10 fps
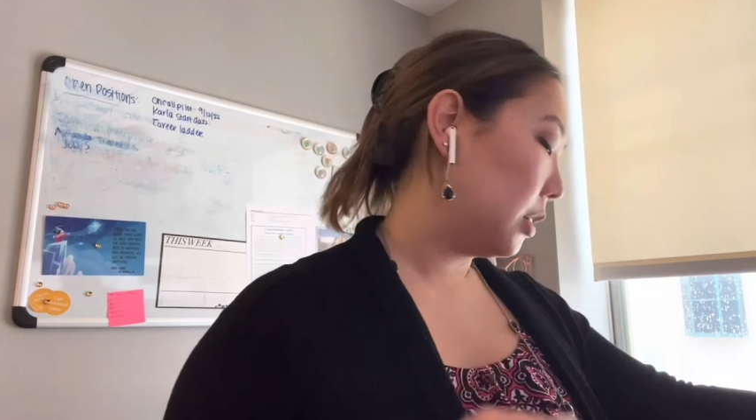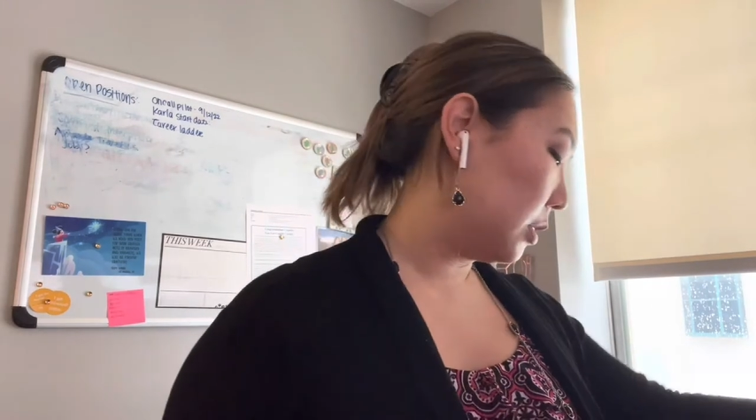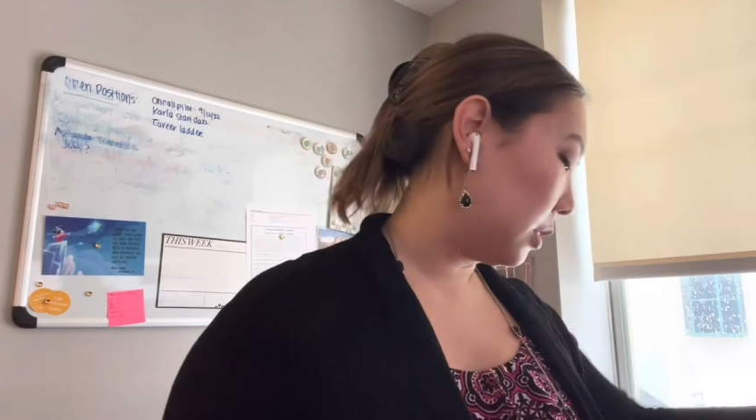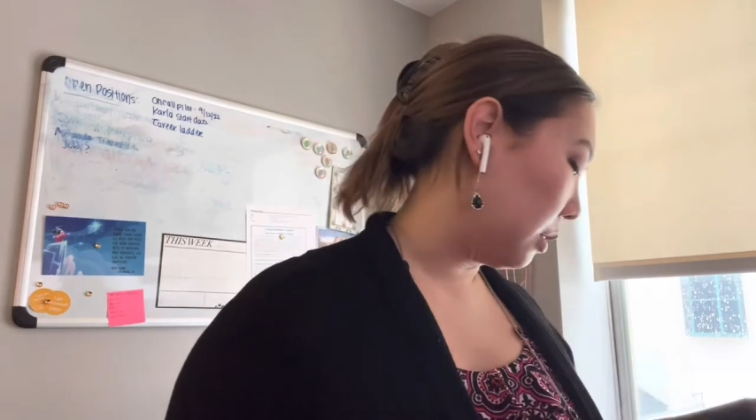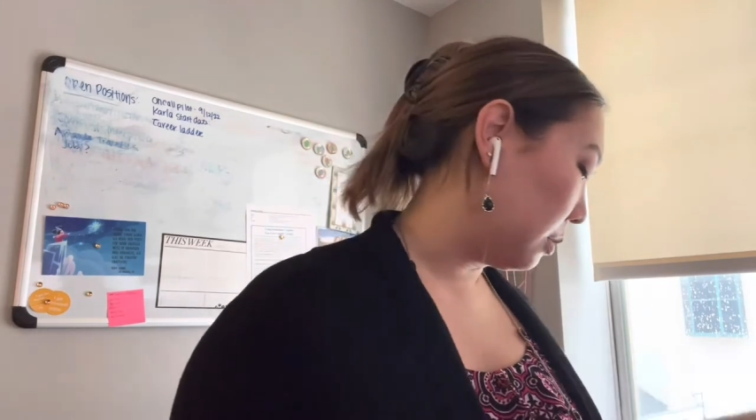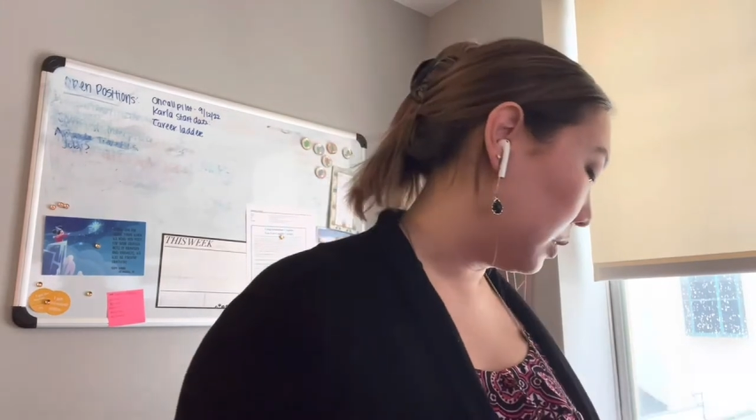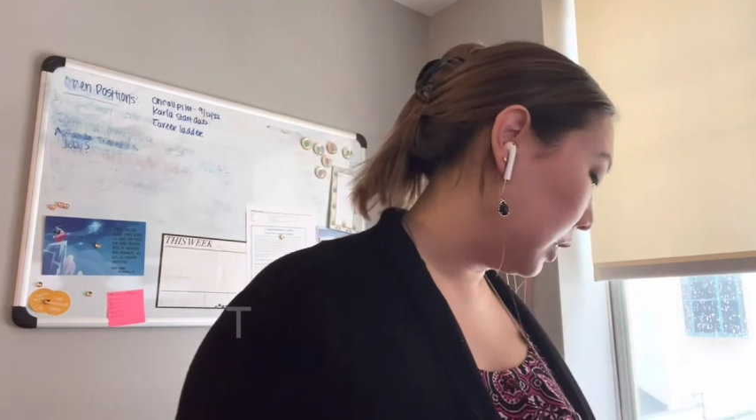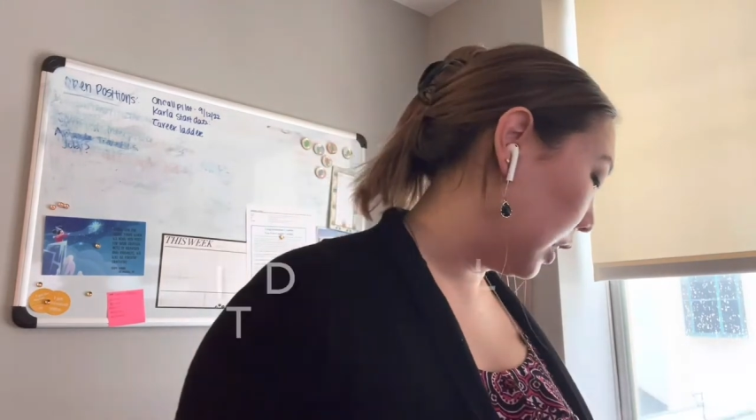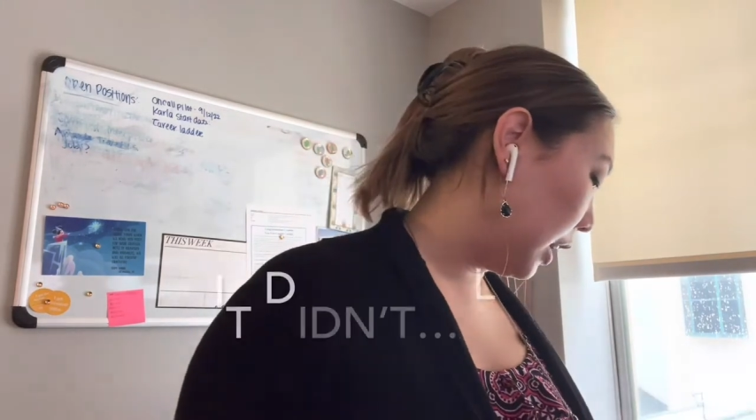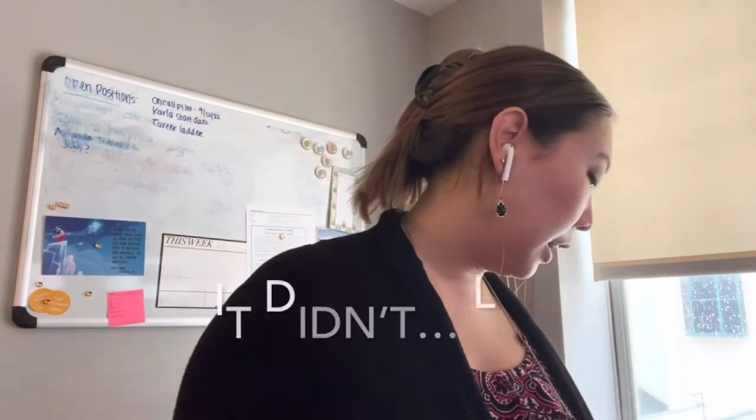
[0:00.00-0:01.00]
So
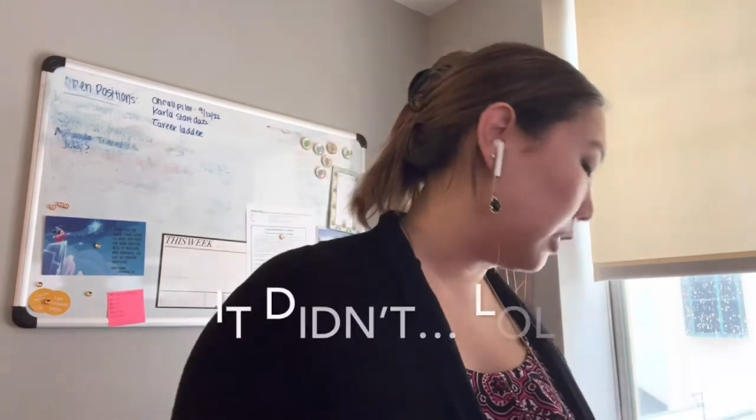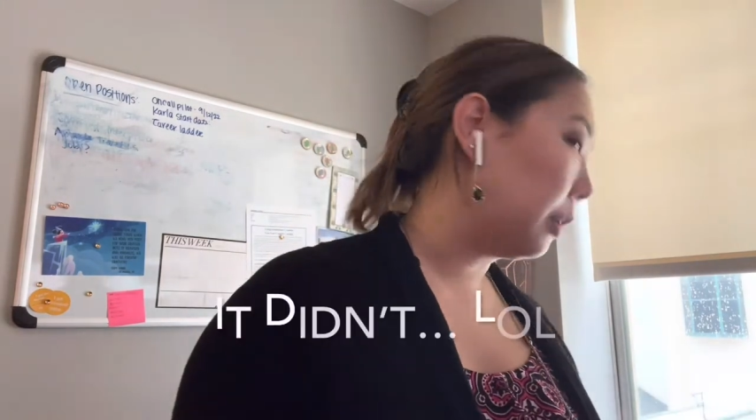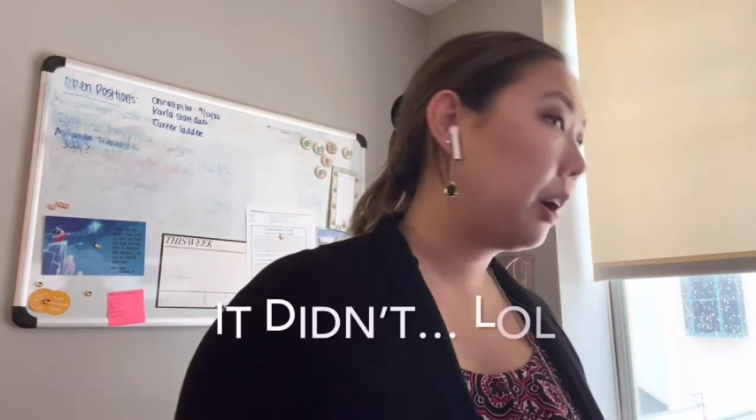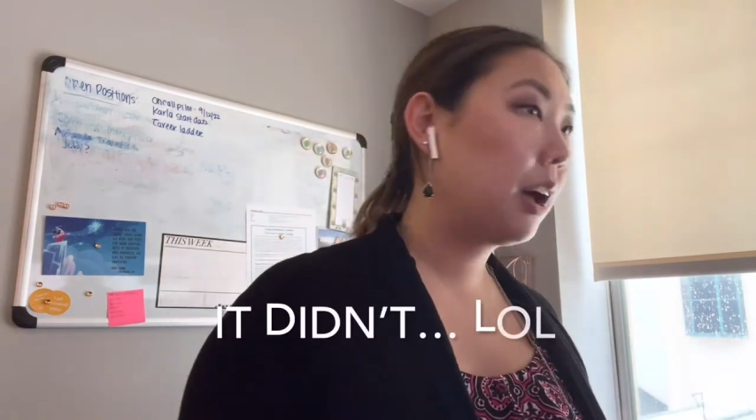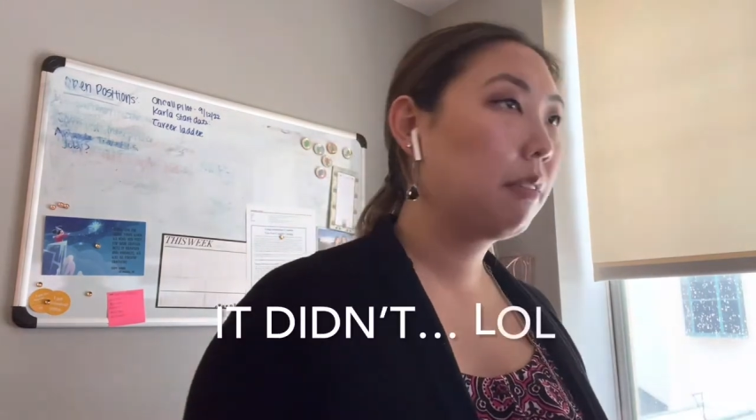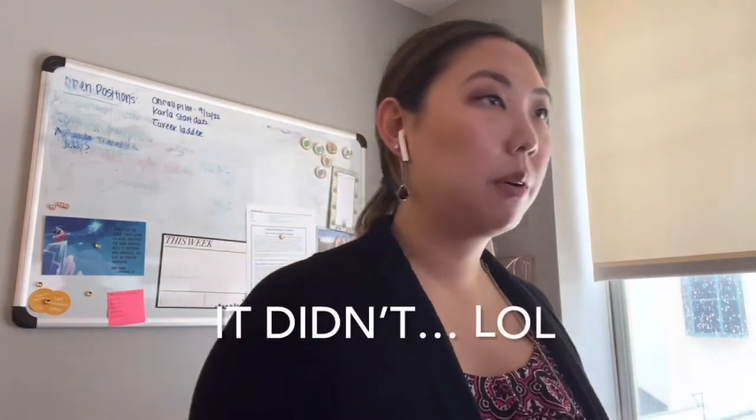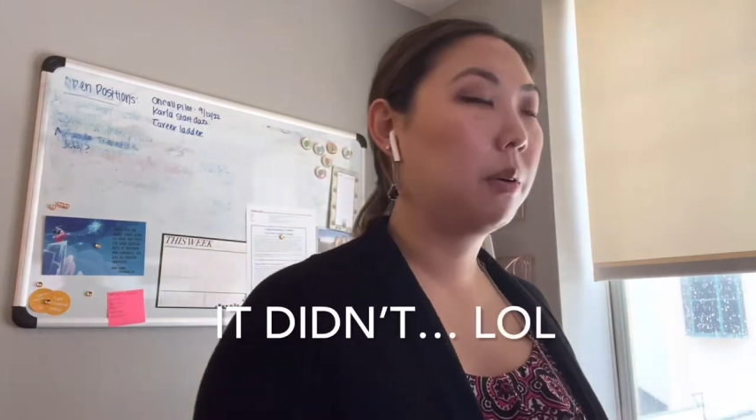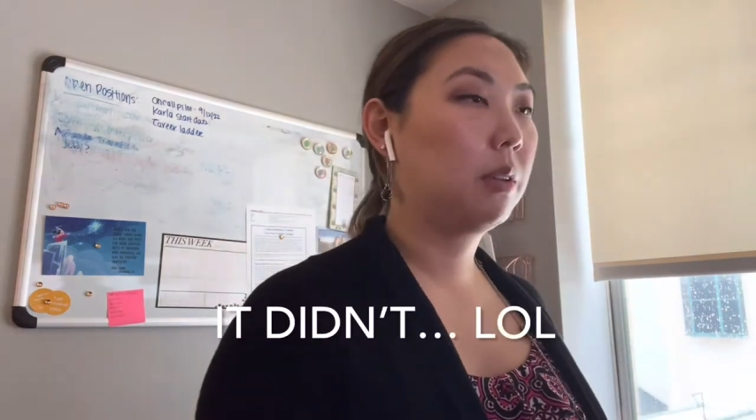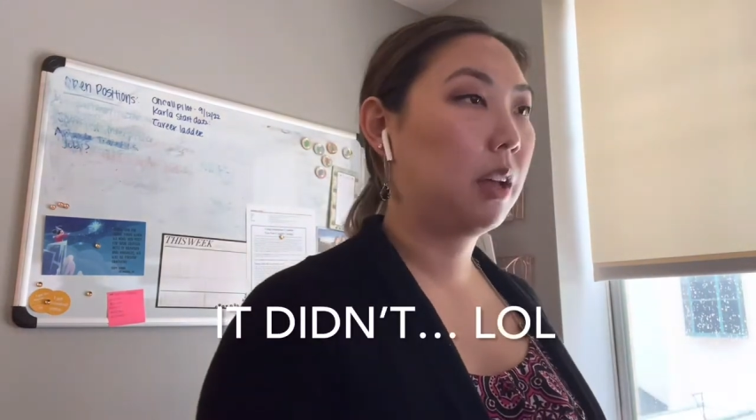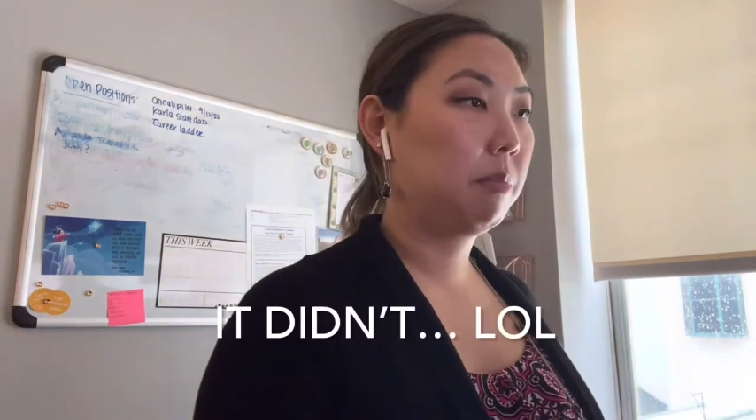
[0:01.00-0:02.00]
today I don't have a
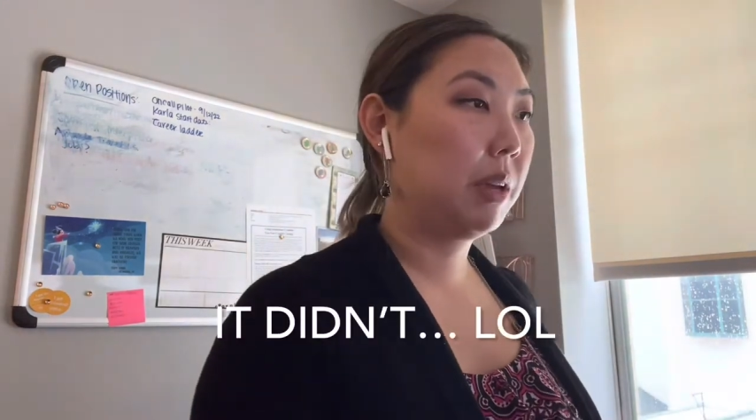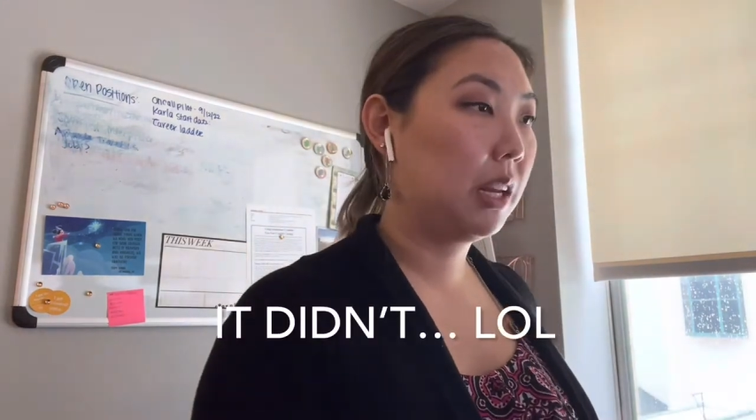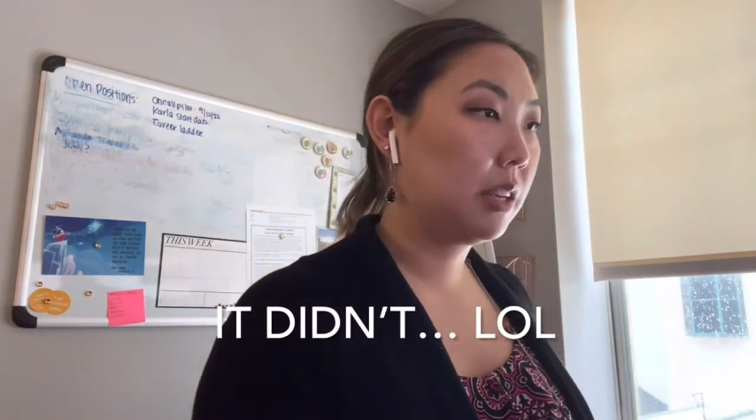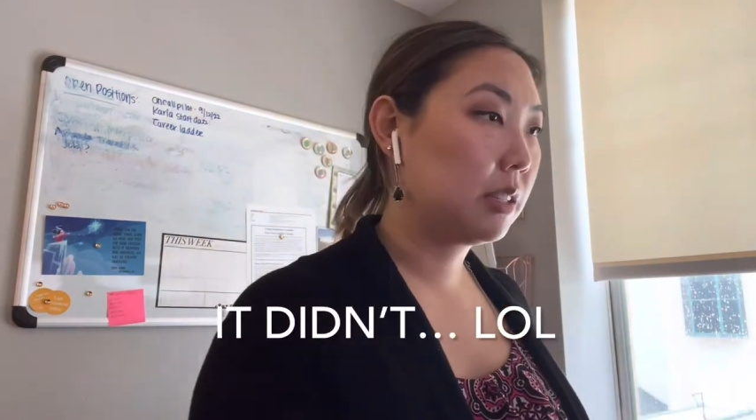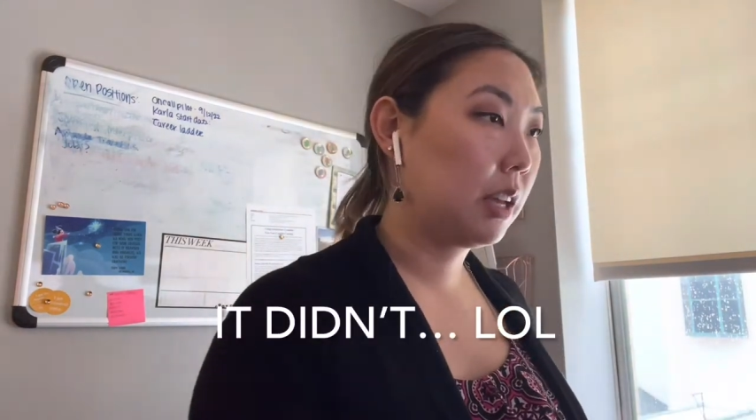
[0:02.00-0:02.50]
whole lot of meetings.